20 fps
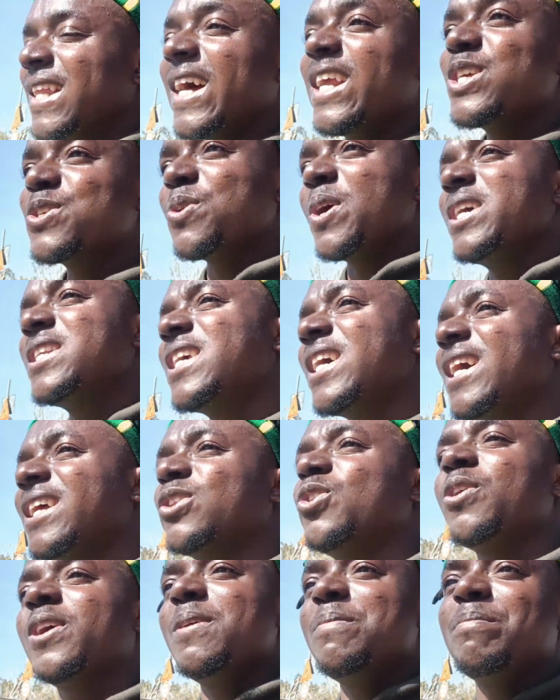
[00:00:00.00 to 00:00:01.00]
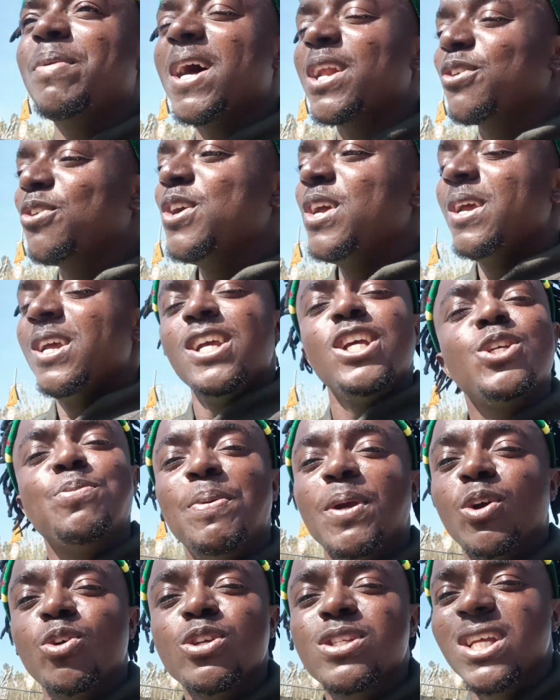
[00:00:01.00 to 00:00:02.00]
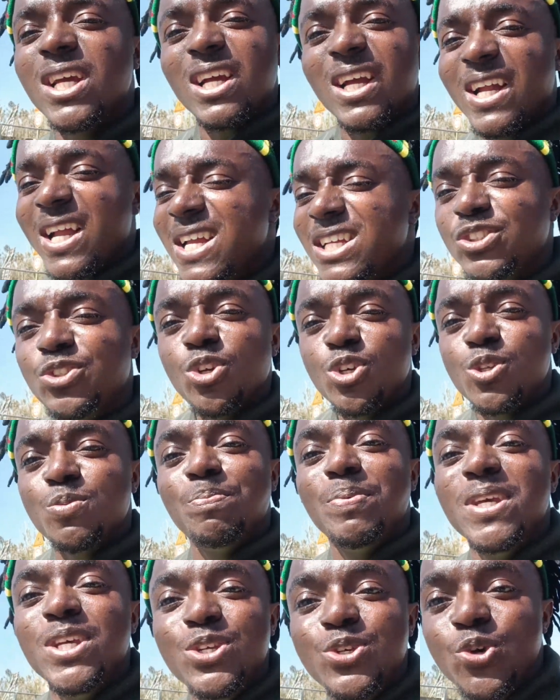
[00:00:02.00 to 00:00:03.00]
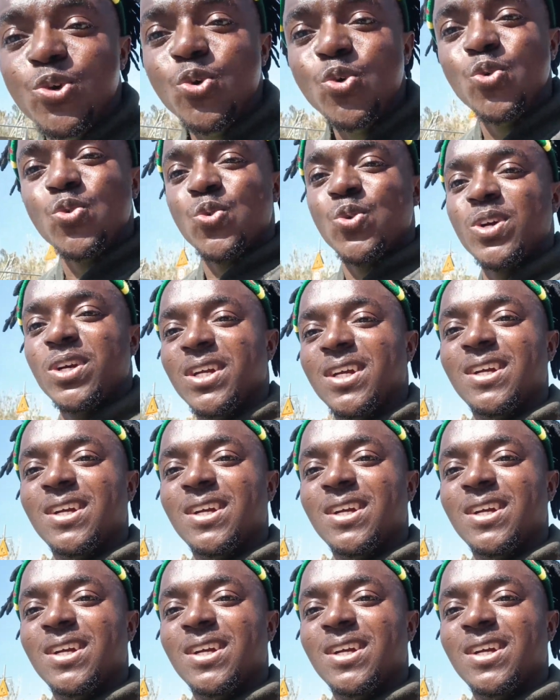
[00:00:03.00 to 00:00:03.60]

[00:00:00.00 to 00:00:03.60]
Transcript: that is why they are talking bad. It's because they can't just be you.